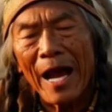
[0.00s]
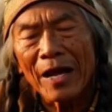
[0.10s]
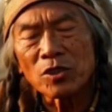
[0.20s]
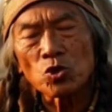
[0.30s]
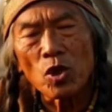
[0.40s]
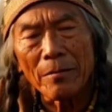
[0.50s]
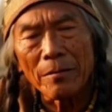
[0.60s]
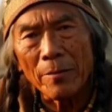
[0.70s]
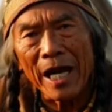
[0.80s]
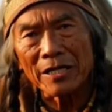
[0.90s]
has
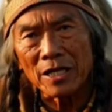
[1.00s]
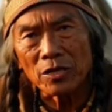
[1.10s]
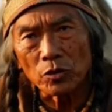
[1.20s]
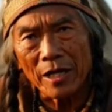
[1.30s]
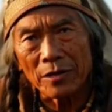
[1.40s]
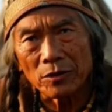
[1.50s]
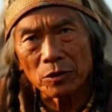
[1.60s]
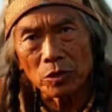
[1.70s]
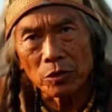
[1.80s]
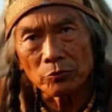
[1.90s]
direct biological
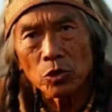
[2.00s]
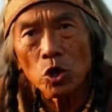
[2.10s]
consequences.